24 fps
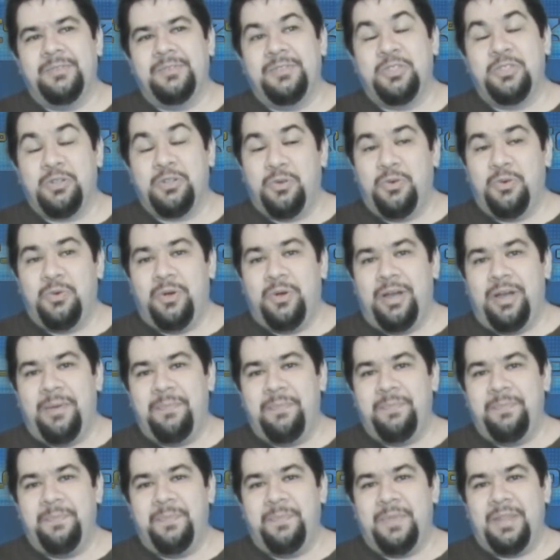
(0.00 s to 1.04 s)
screw
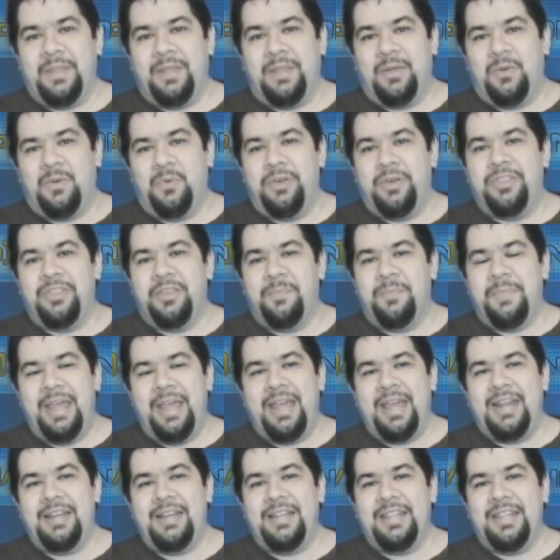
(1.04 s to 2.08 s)
up with a
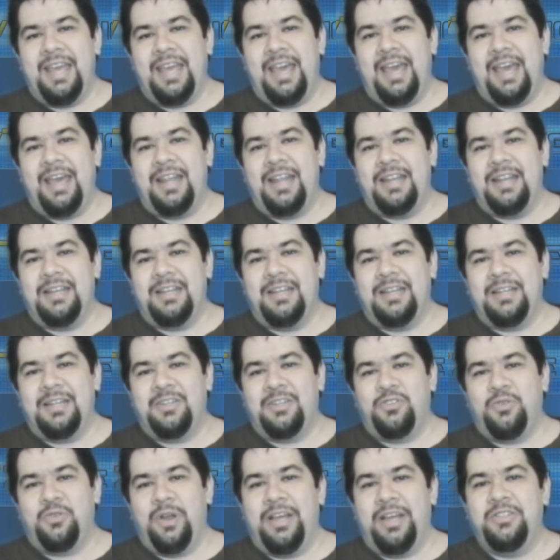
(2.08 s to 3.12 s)
man
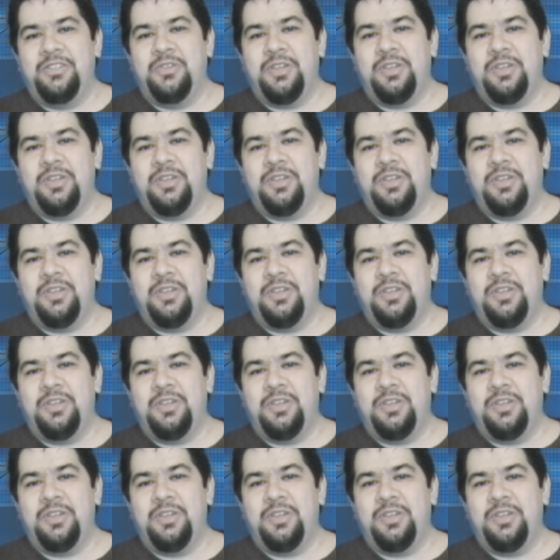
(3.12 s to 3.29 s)
that tried